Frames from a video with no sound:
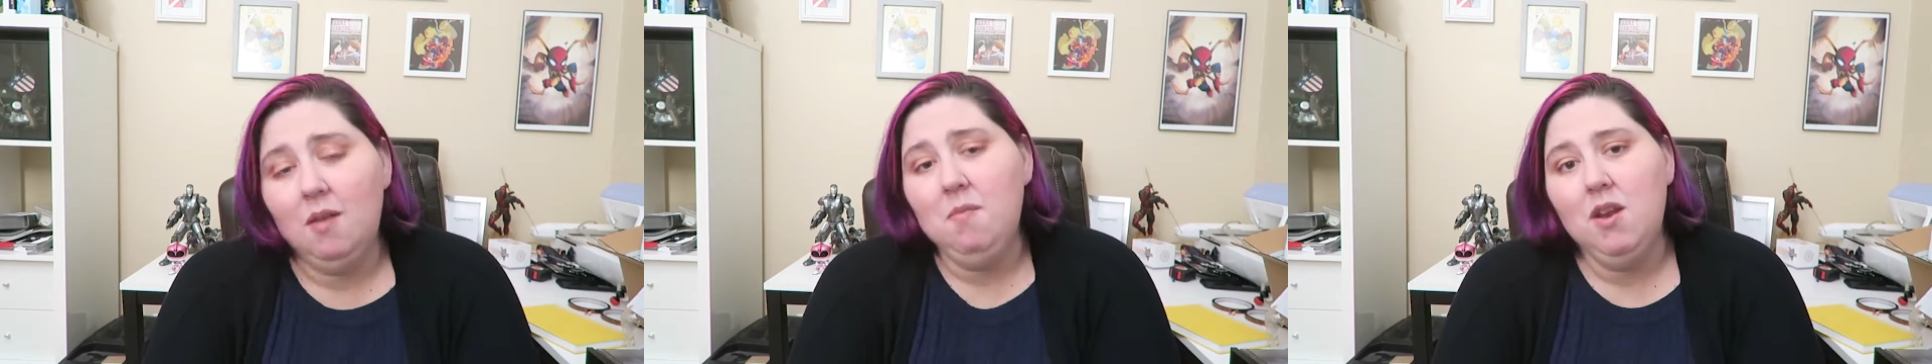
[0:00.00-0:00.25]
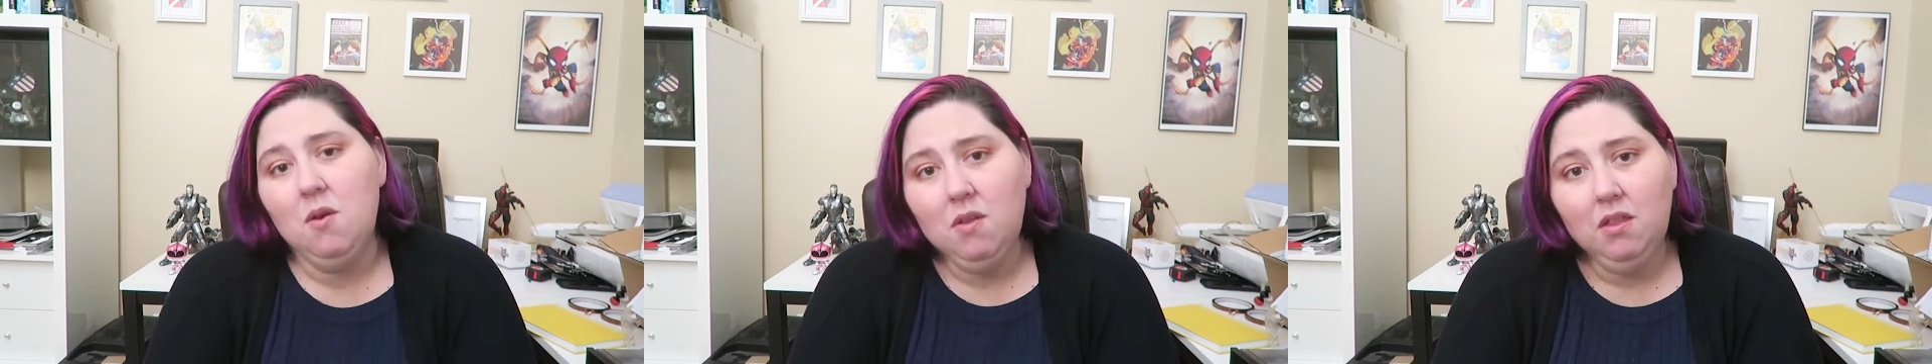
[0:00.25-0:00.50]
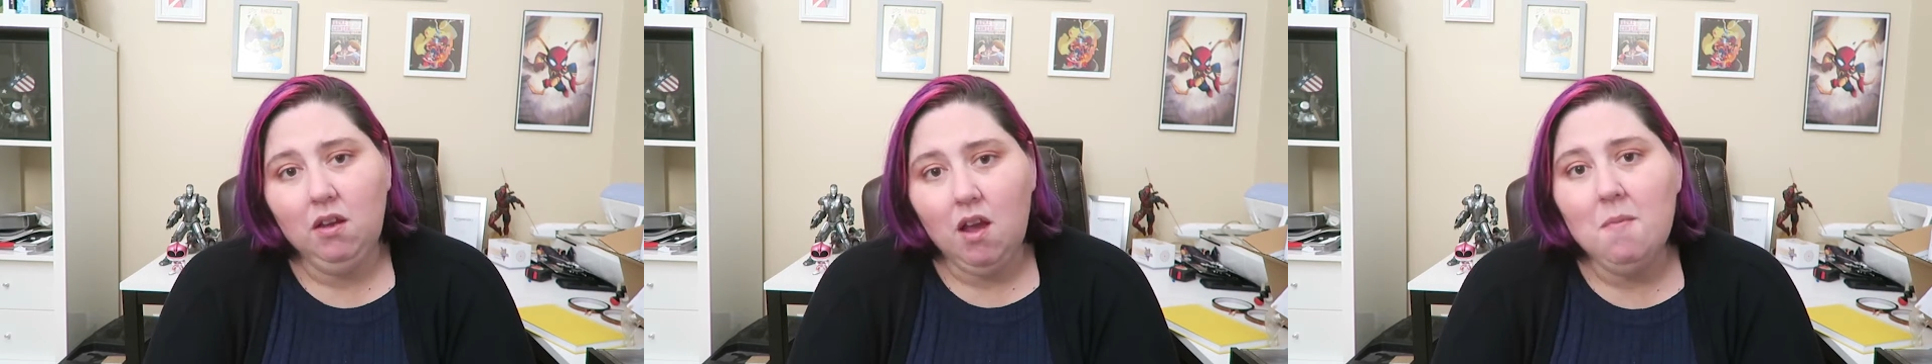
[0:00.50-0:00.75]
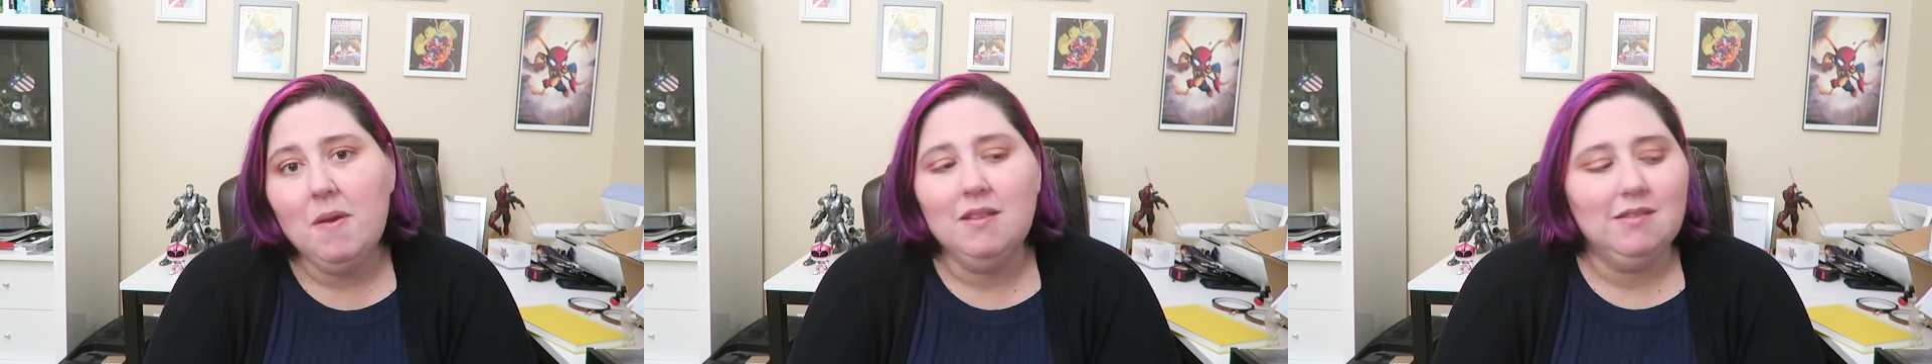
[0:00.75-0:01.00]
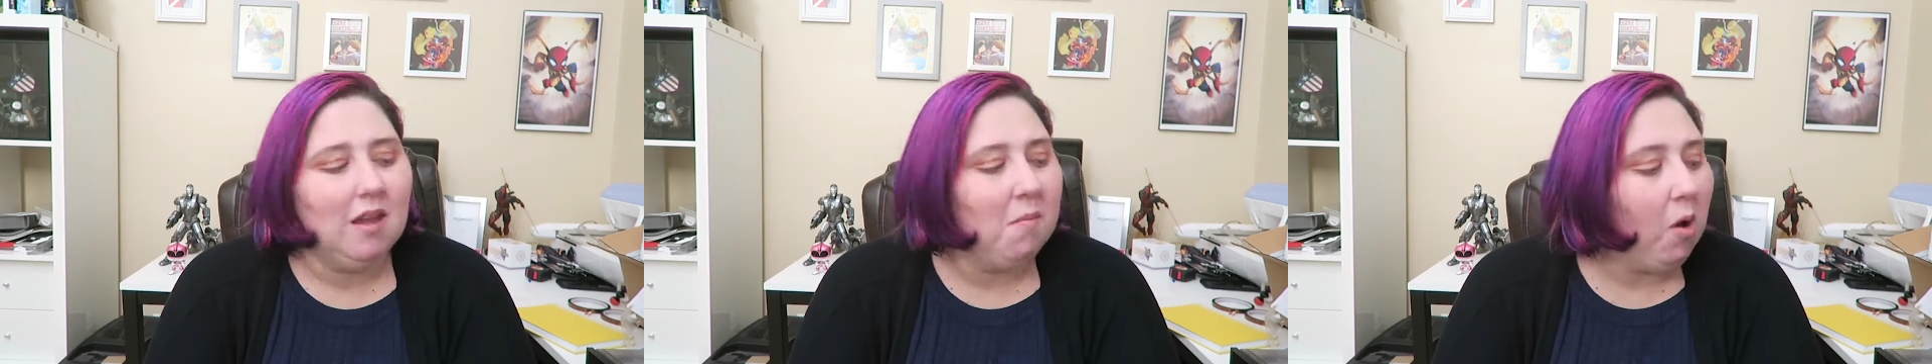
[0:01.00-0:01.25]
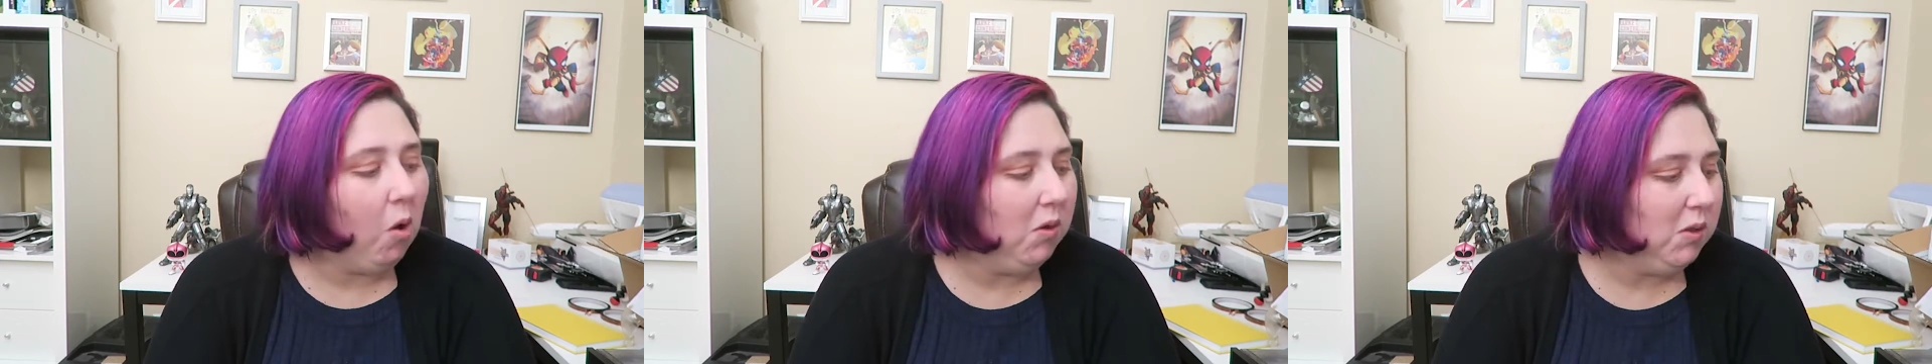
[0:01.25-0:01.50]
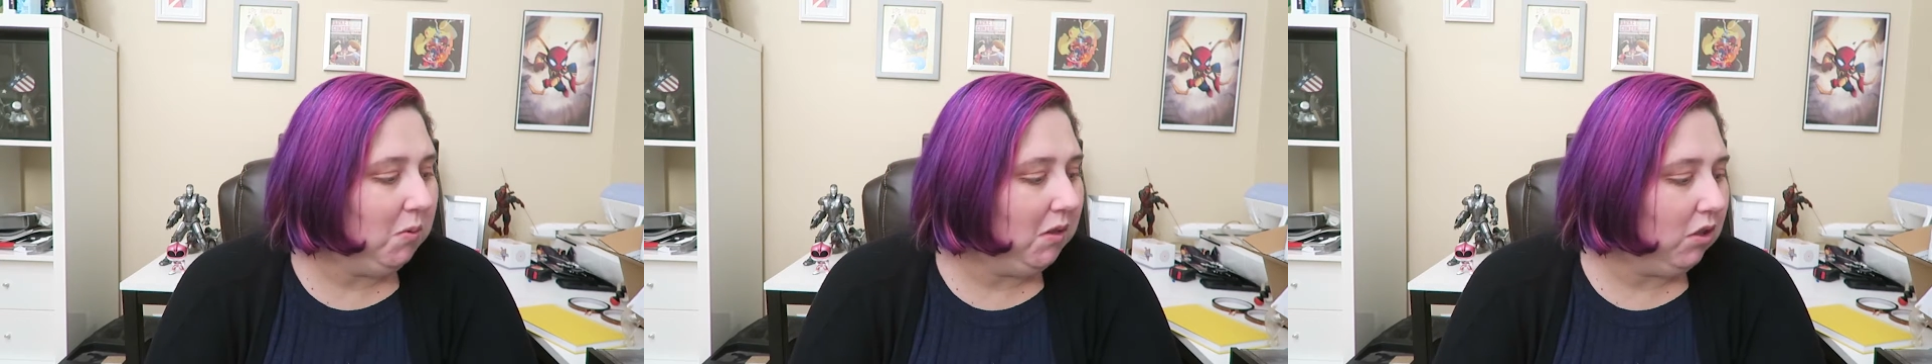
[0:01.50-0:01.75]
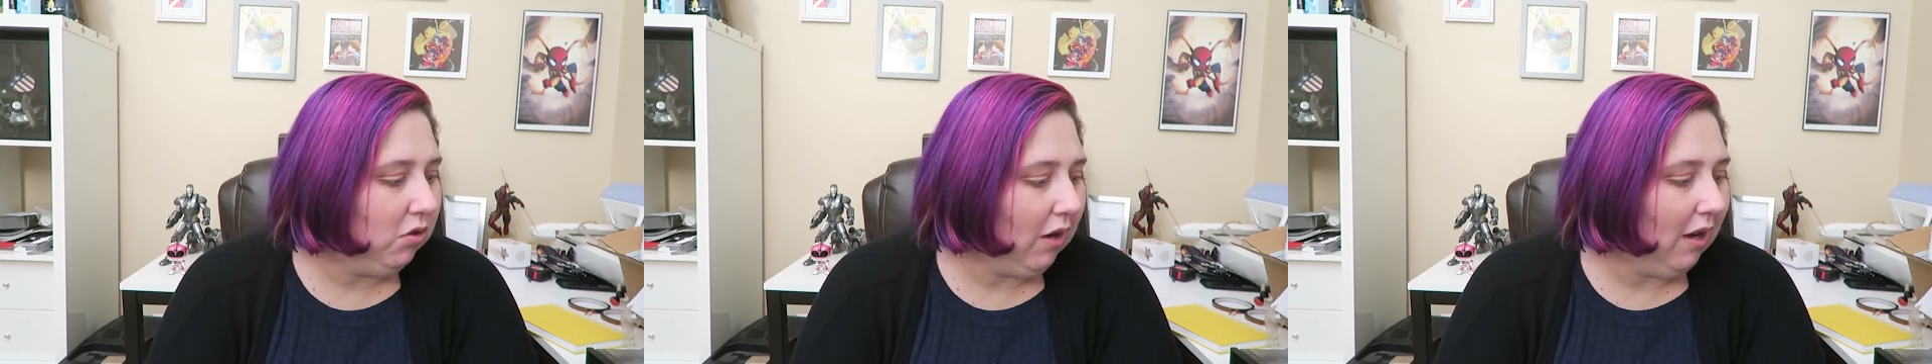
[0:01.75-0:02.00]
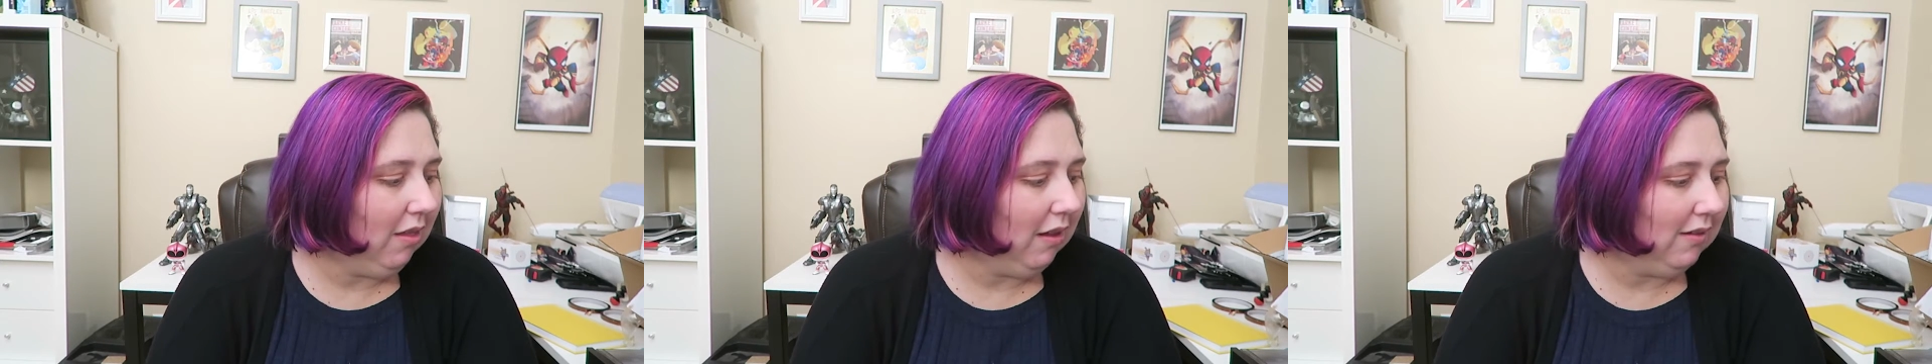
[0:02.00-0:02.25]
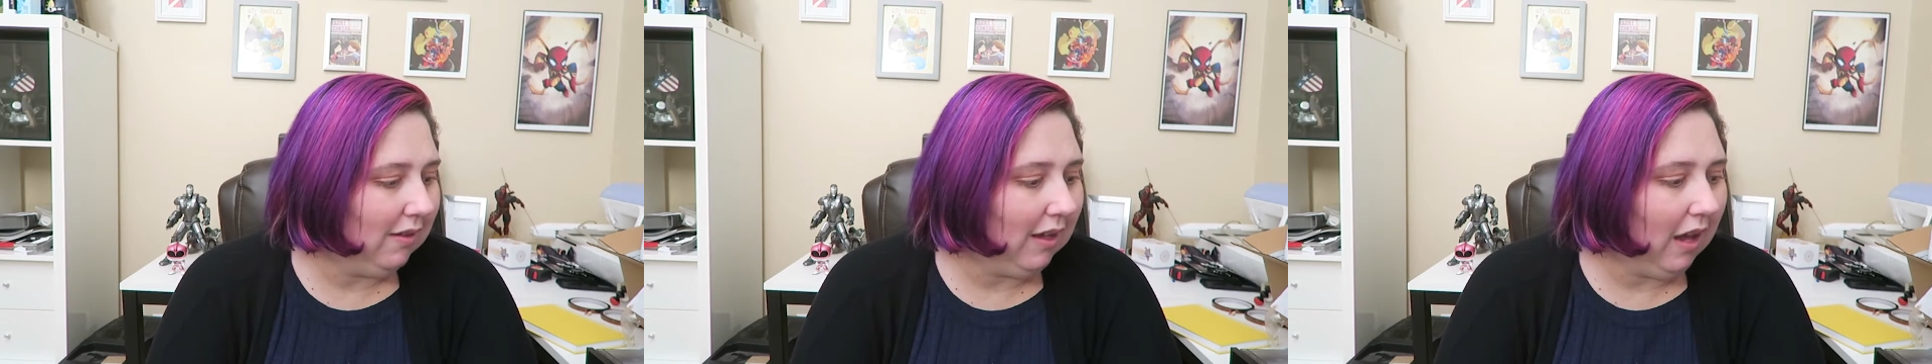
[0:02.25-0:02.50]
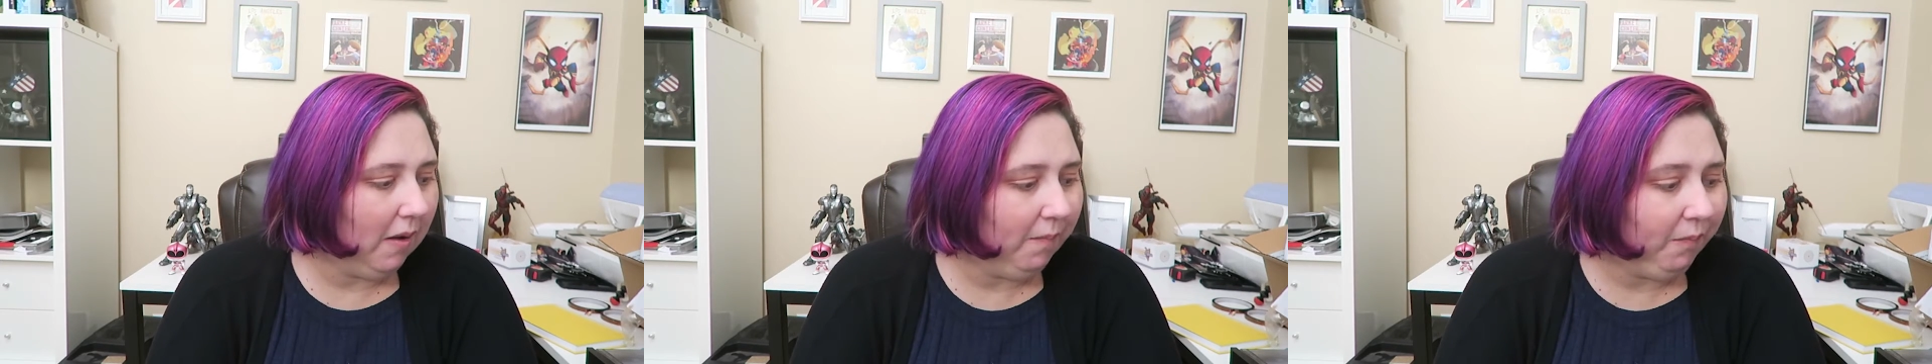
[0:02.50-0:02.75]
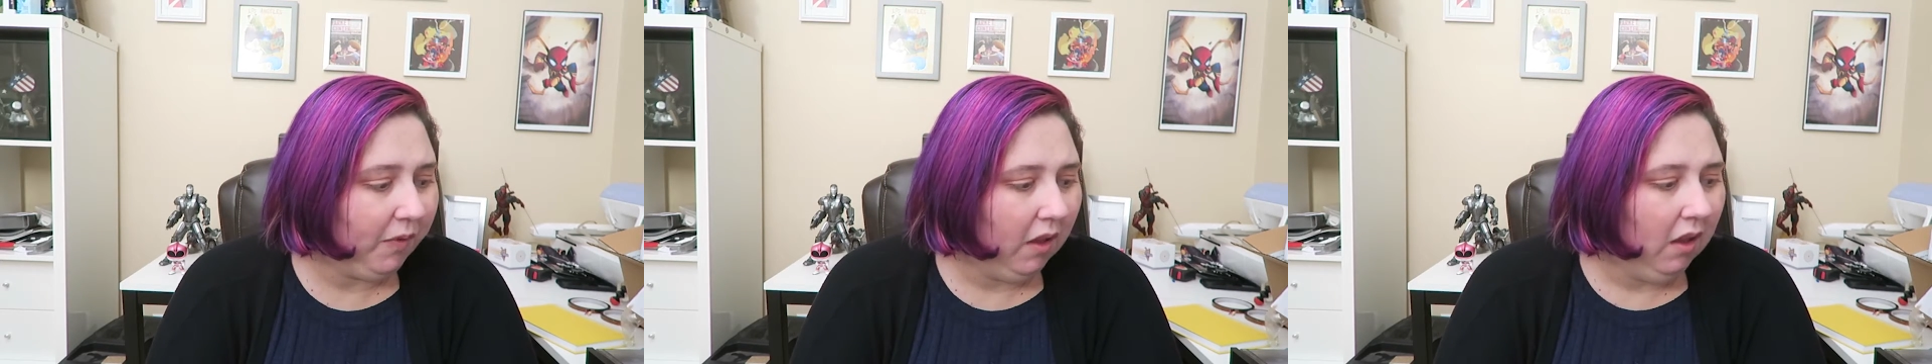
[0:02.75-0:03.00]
Let me know in the comments. I'm always willing to try things again.